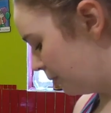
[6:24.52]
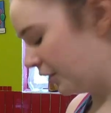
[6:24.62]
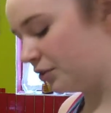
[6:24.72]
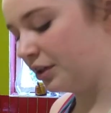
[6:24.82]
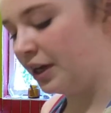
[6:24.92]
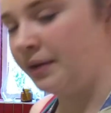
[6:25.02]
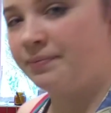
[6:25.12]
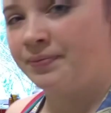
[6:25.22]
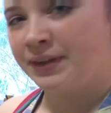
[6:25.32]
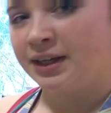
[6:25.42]
your measuring
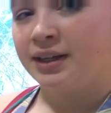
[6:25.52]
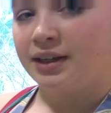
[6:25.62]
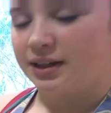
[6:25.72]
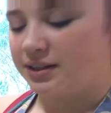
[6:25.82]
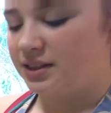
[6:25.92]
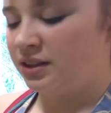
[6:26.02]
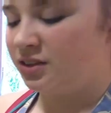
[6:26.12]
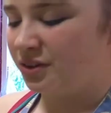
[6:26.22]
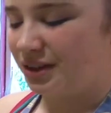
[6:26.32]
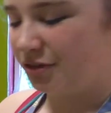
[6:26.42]
cup because then you
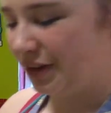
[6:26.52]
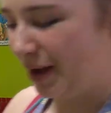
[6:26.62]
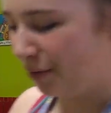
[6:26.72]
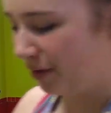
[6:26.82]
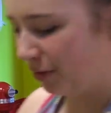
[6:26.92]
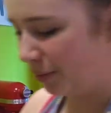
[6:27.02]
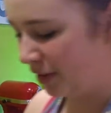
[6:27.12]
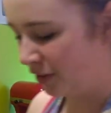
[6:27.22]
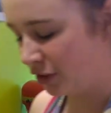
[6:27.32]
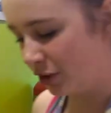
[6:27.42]
don't get flour everywhere
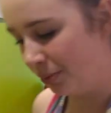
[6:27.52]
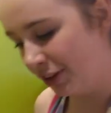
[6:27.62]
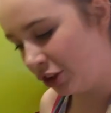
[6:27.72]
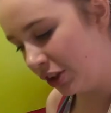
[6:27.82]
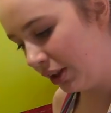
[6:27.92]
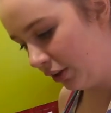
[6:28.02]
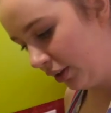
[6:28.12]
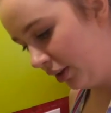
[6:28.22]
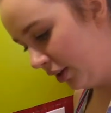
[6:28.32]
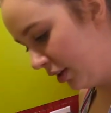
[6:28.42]
and it's just much neater.